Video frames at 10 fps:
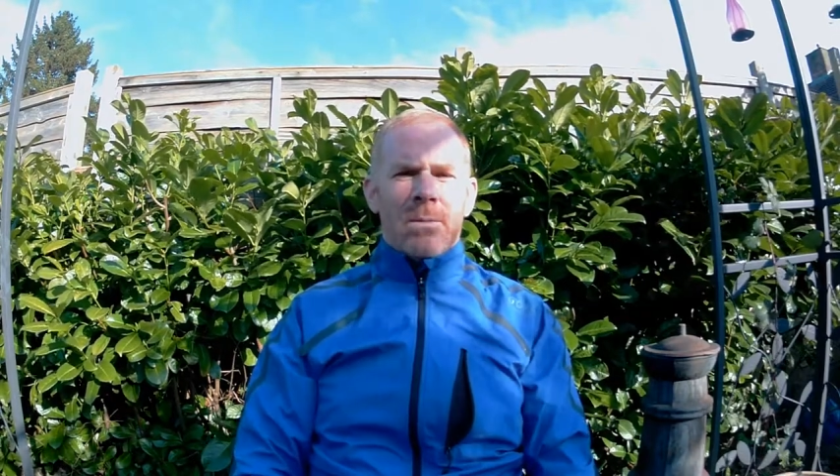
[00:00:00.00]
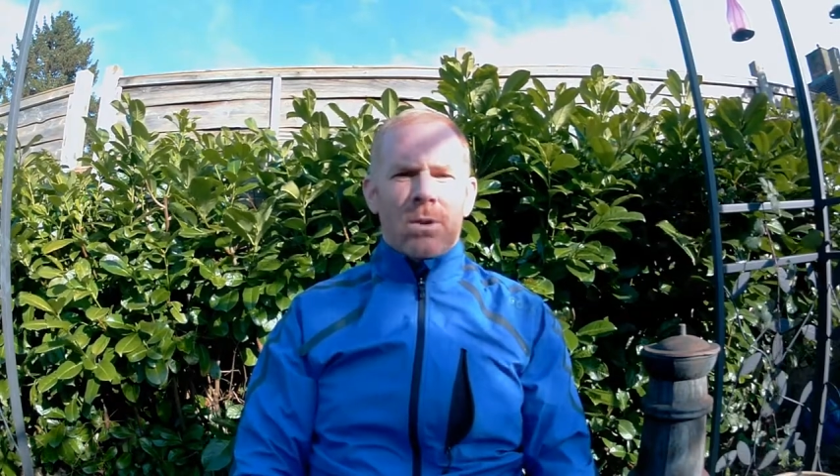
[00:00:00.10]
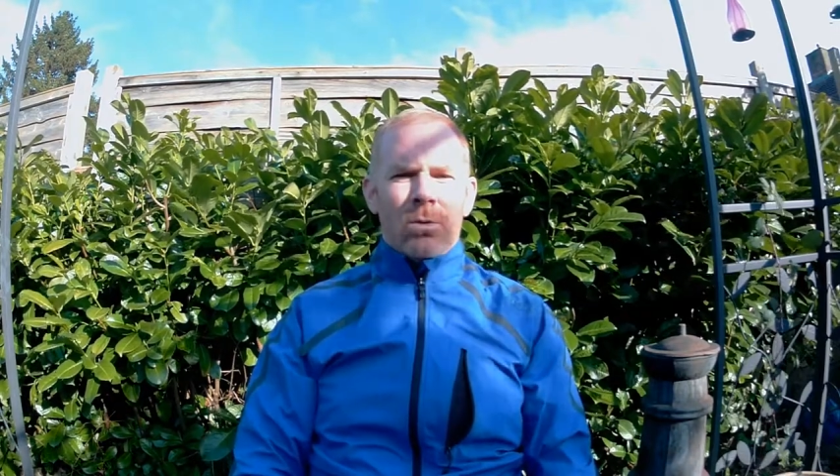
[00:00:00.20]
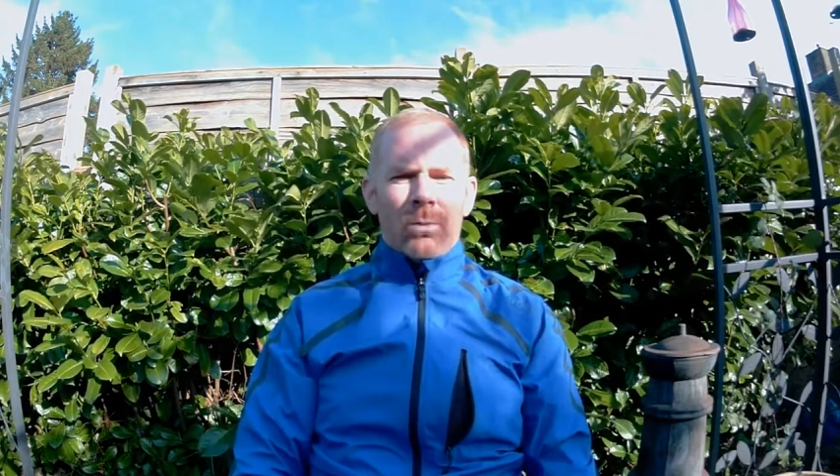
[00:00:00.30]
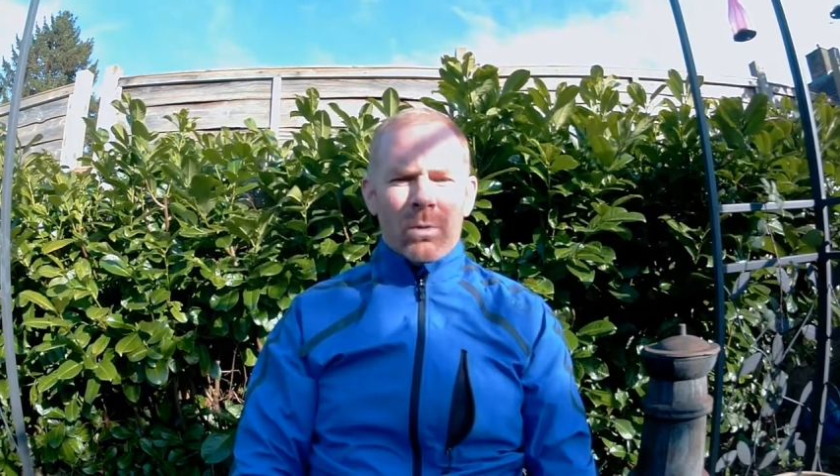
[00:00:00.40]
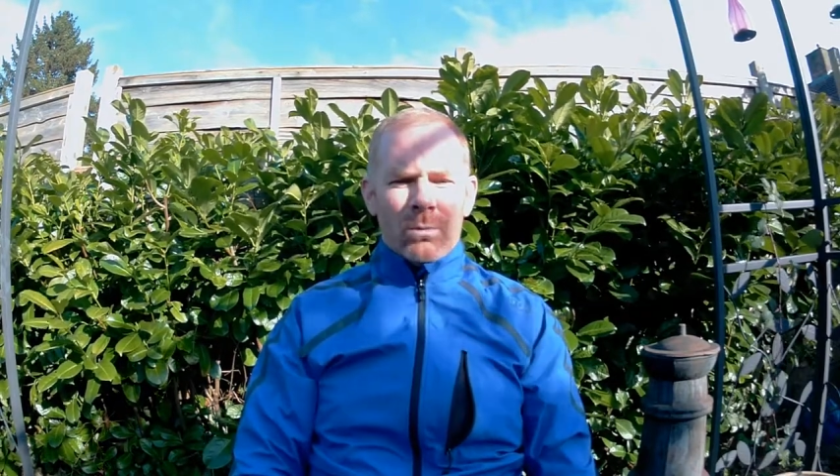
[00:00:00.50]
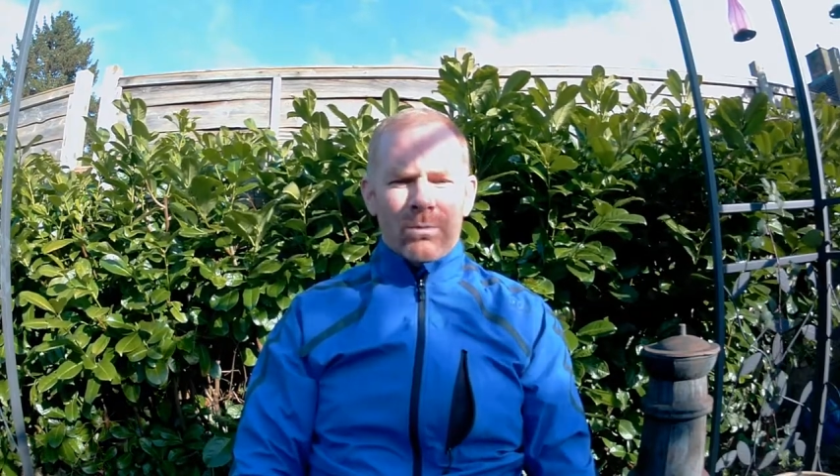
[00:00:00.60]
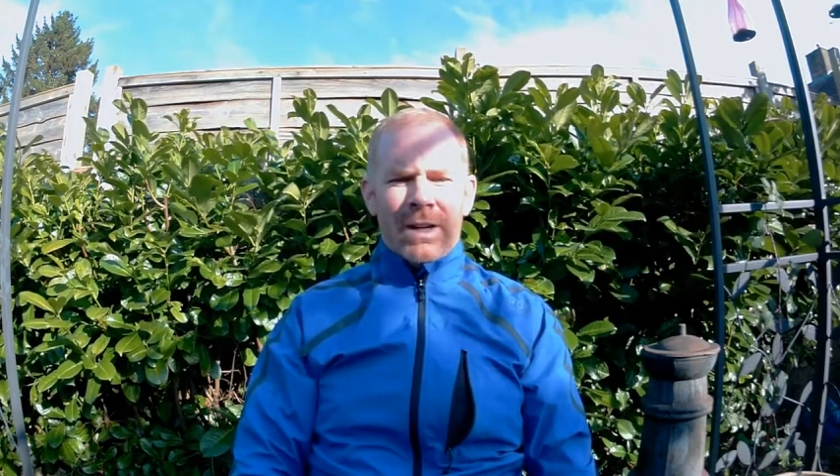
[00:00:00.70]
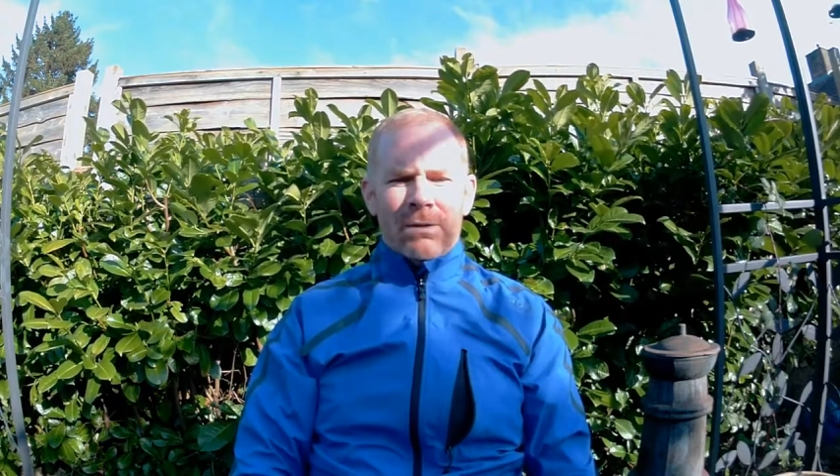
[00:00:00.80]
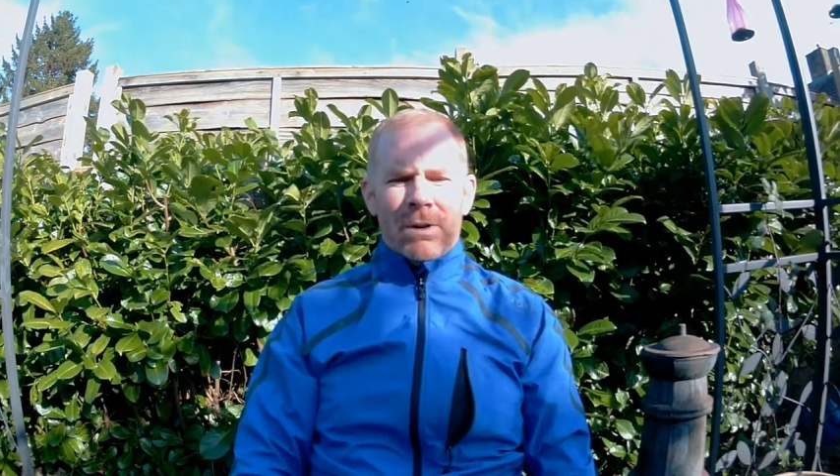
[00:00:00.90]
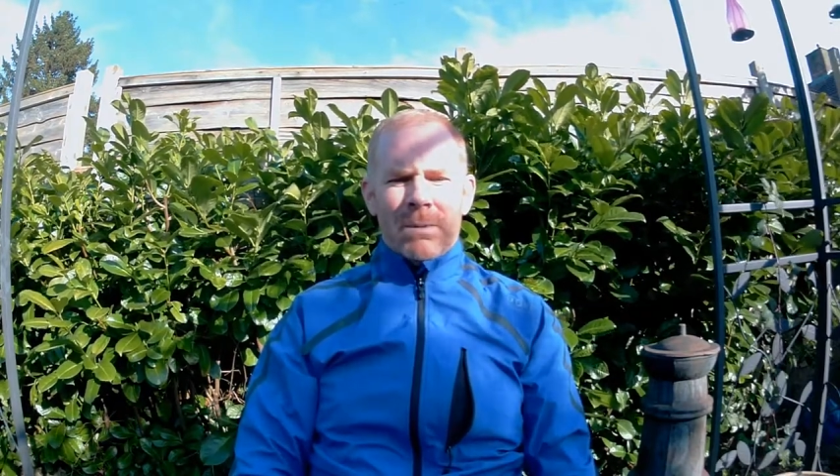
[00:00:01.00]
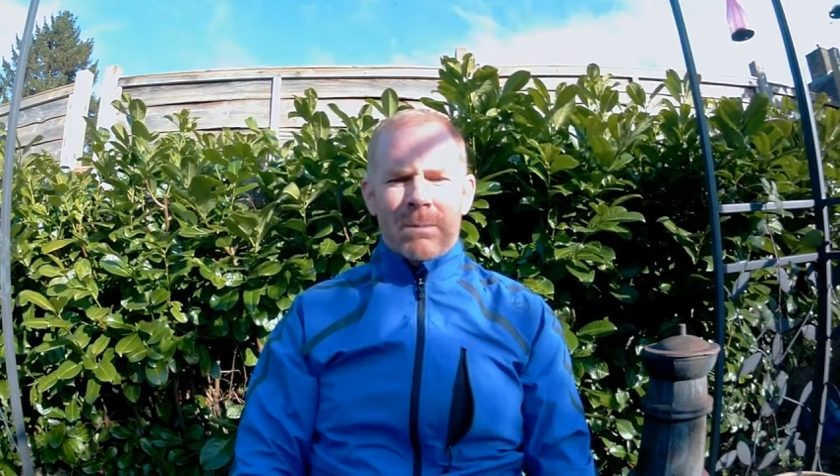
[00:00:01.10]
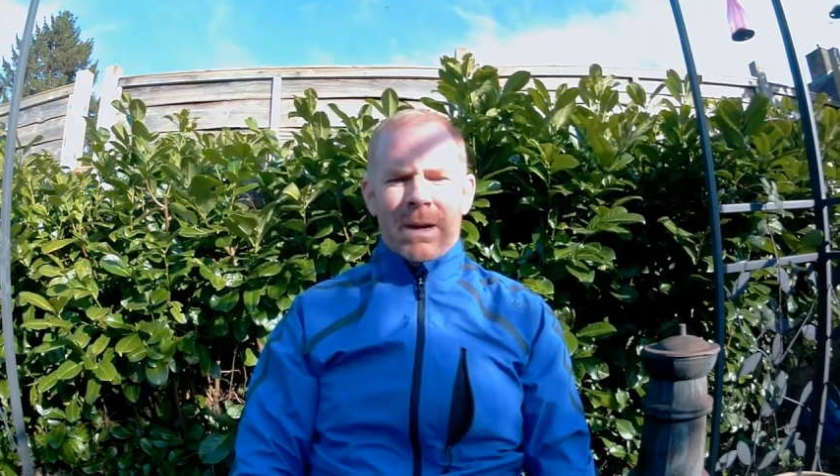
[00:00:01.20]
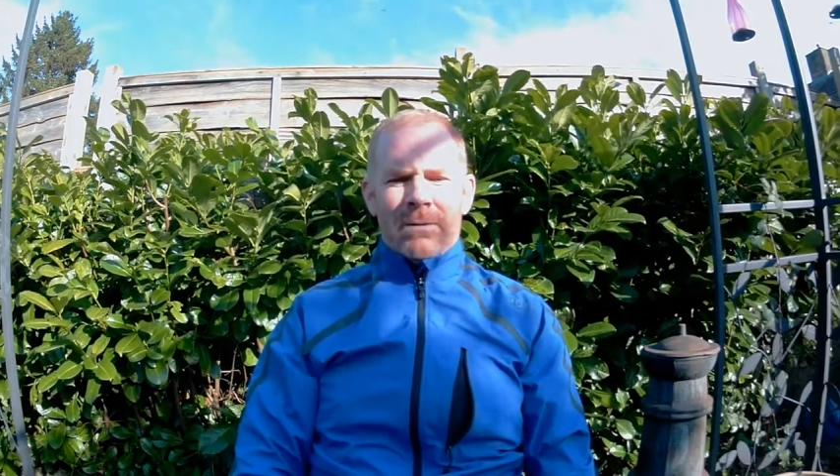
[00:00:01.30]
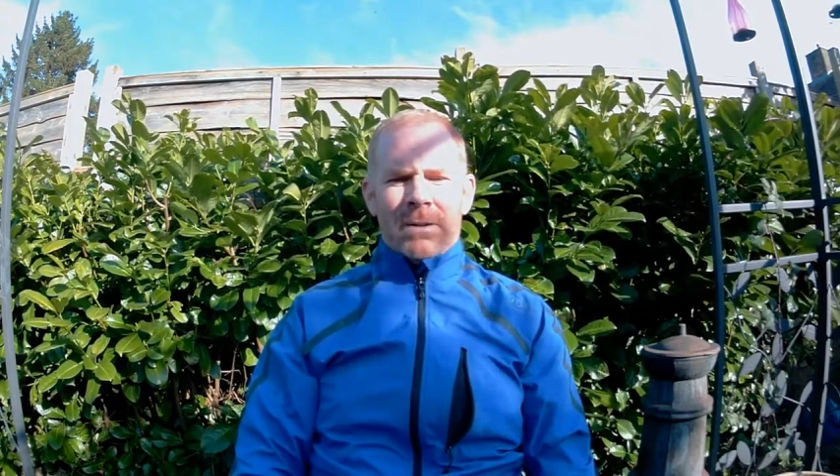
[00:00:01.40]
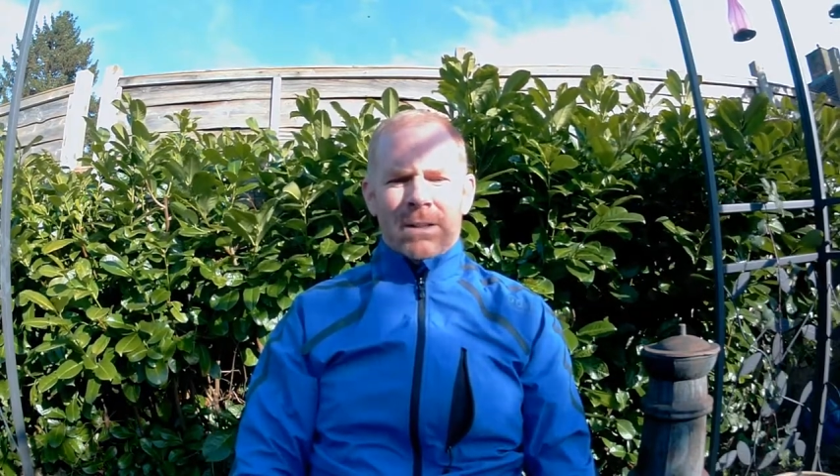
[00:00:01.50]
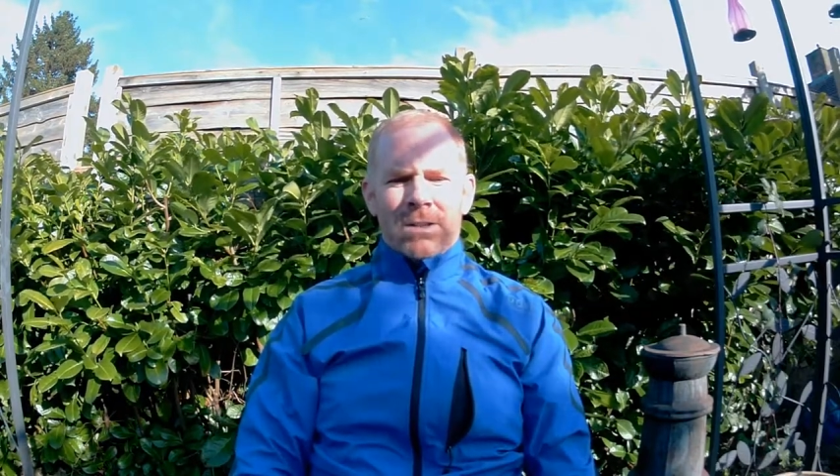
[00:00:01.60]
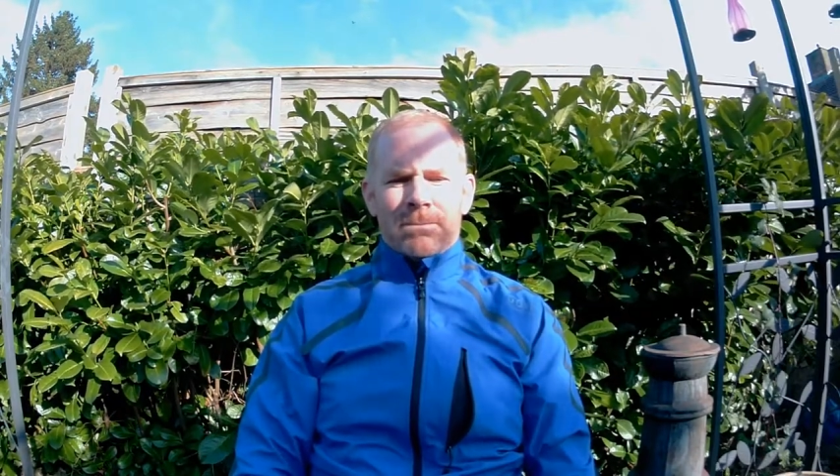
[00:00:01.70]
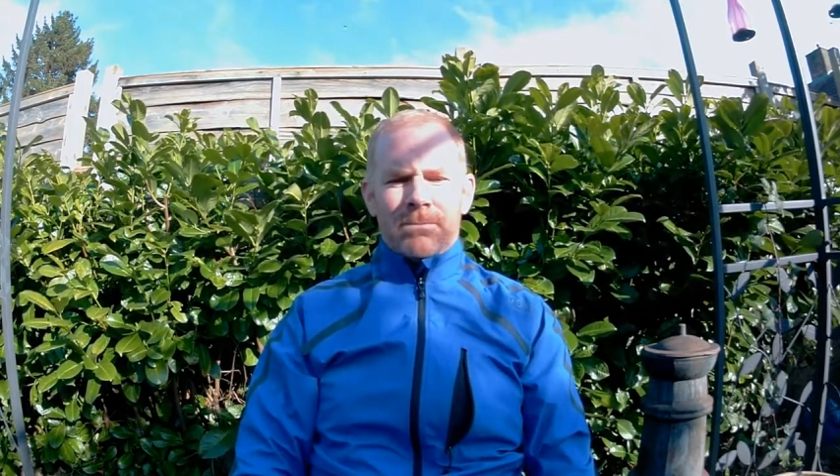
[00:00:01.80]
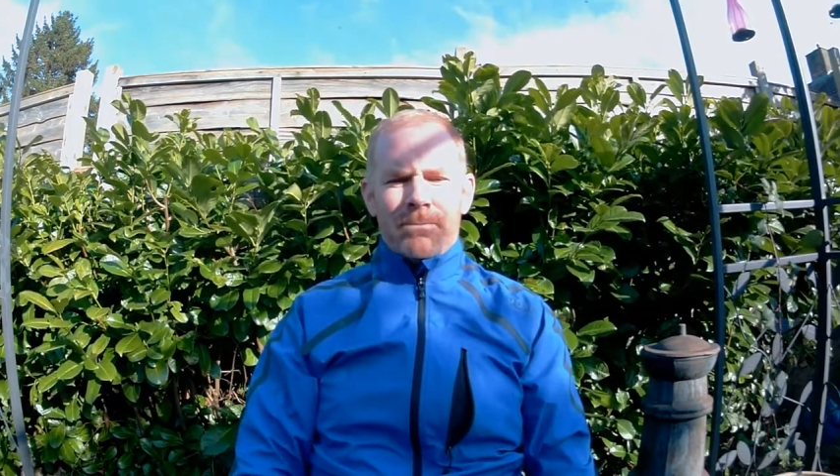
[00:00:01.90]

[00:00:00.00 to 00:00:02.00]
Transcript: You will really reap the benefits.